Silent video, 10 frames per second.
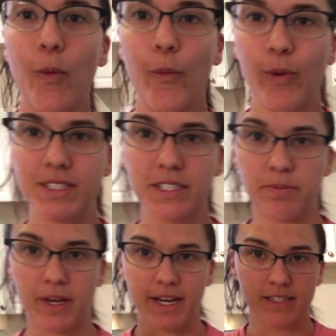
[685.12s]
What's
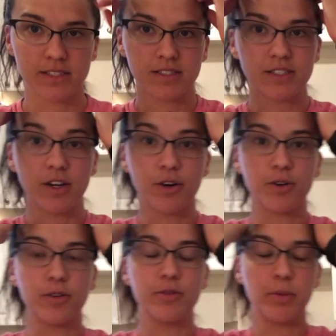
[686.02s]
up, guys?
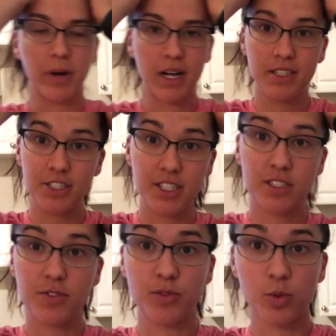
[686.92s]
So
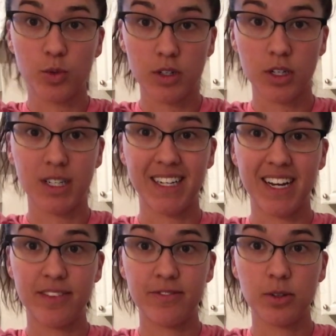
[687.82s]
apologies for
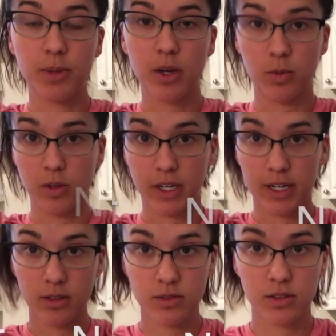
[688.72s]
not filming a
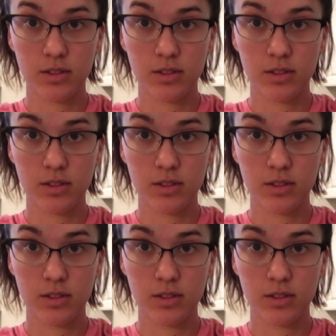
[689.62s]
workout.